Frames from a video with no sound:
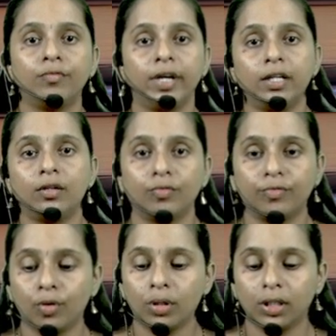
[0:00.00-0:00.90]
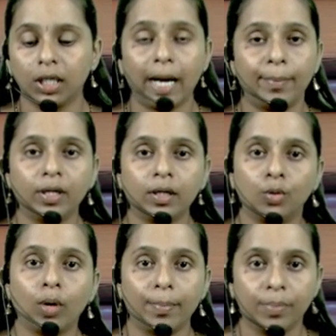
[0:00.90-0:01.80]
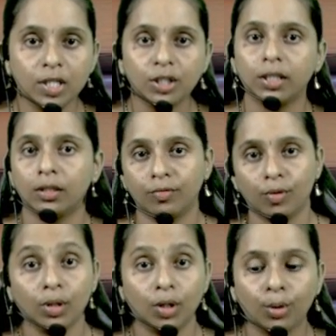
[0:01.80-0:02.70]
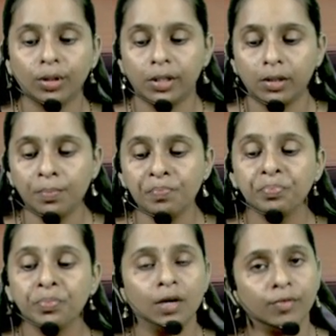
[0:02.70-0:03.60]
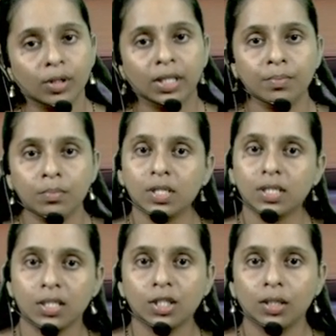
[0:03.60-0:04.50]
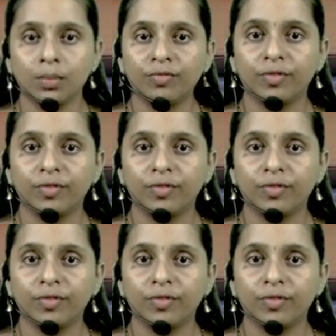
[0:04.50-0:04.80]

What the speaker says: wait for the capital to appreciate for a longer term, for them such type of